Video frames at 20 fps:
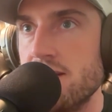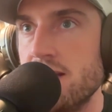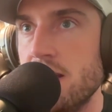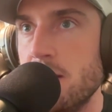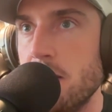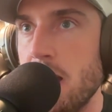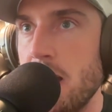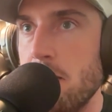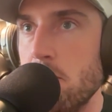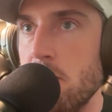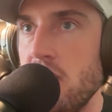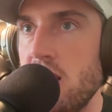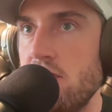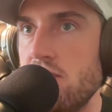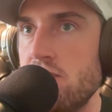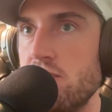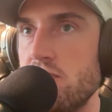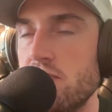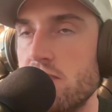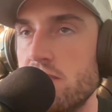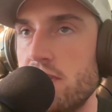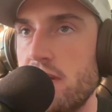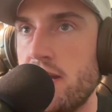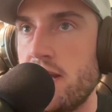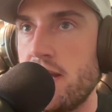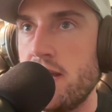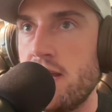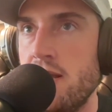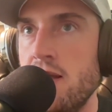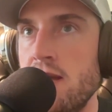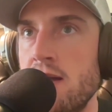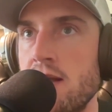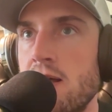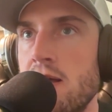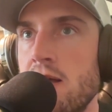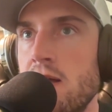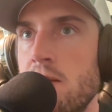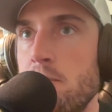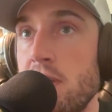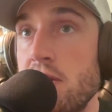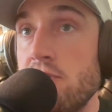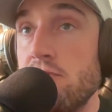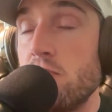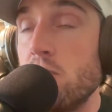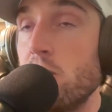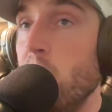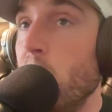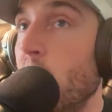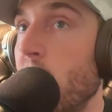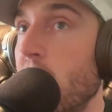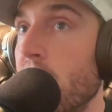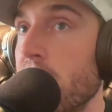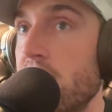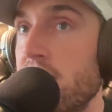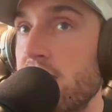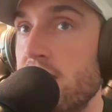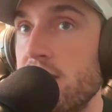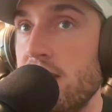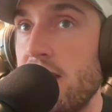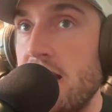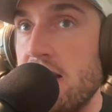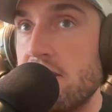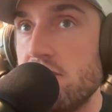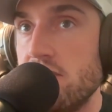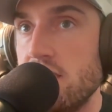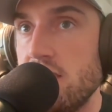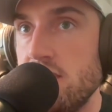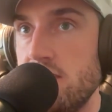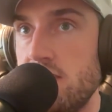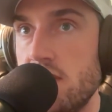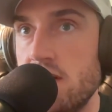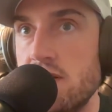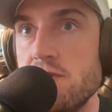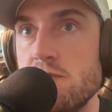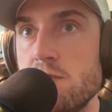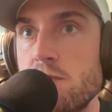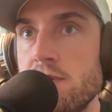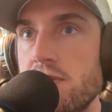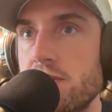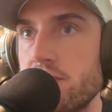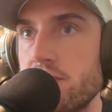and make sure one, that it actually does what they're